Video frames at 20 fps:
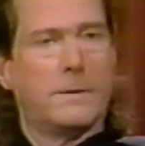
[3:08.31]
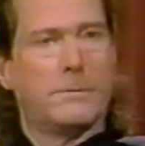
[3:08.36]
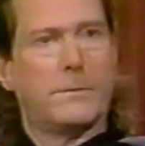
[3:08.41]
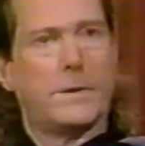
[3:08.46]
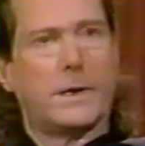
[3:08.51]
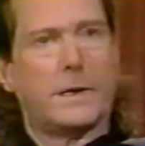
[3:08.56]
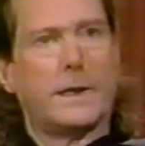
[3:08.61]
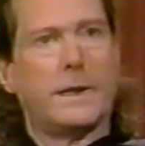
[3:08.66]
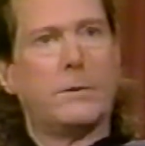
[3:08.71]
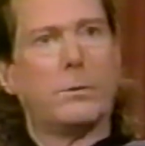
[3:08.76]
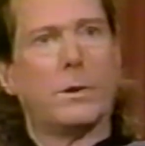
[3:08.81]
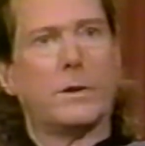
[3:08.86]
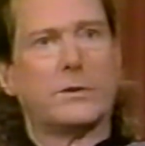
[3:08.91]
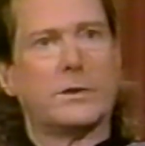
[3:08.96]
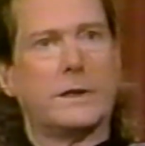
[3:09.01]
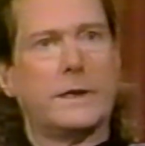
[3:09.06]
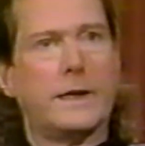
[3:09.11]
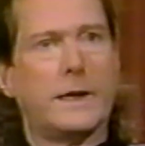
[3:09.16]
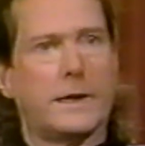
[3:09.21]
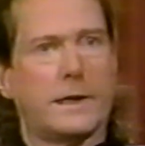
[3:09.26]
but he
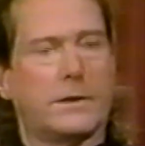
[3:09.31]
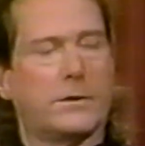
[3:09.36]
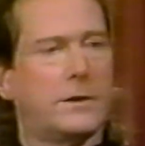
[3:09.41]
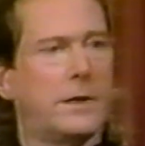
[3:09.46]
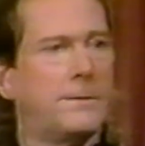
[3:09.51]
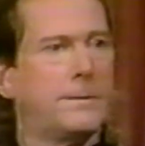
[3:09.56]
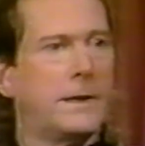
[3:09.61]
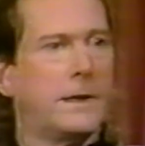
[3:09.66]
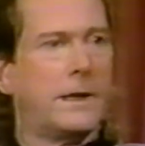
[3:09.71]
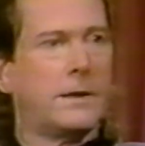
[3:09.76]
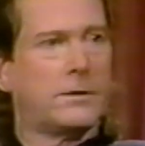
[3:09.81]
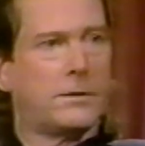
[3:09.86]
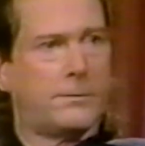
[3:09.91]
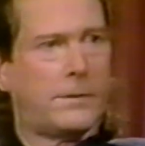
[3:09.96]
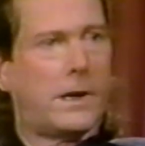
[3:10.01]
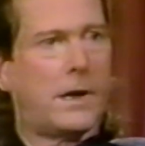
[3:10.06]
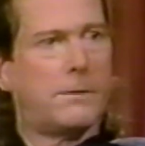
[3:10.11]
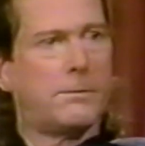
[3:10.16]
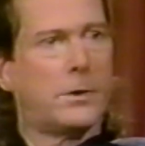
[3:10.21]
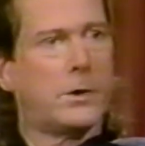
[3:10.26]
wasn't yet accepted as a
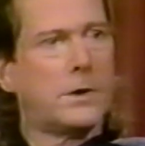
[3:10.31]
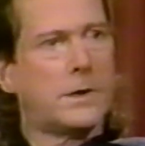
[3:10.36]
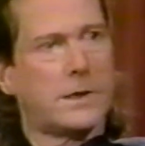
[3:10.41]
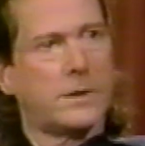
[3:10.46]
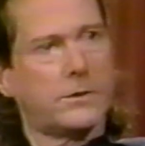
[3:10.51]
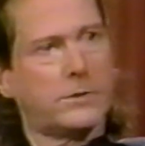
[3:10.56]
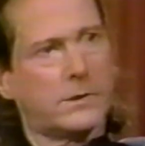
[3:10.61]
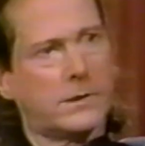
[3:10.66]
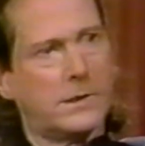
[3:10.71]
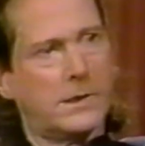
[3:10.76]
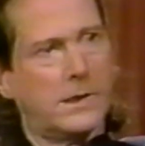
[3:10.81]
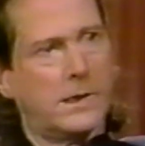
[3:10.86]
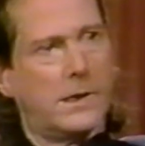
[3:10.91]
pop artist.